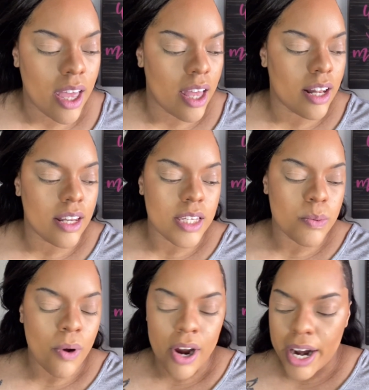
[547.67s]
And this
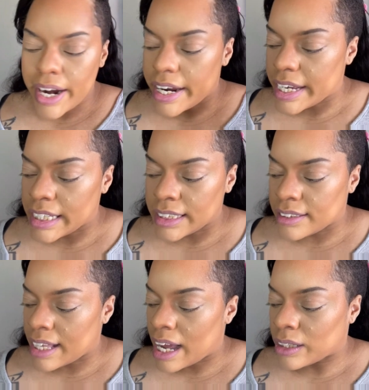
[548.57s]
part is
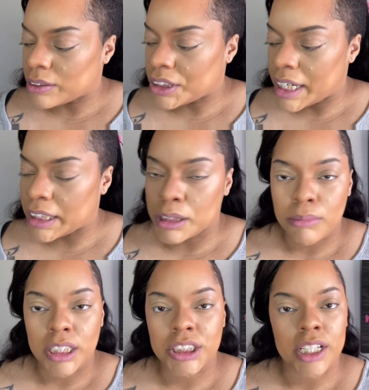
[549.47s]
not gonna change in
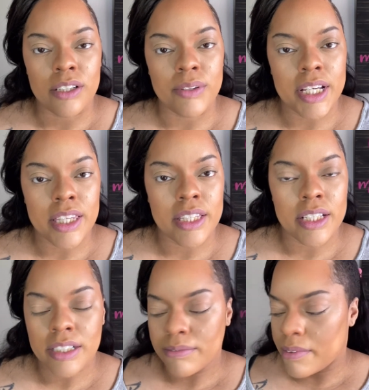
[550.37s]
my channel
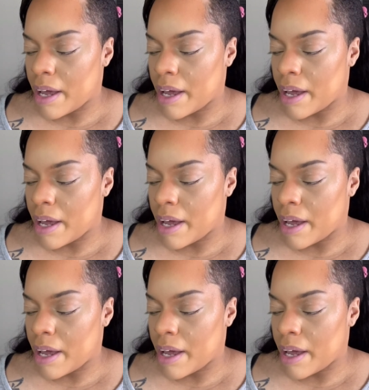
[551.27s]
either.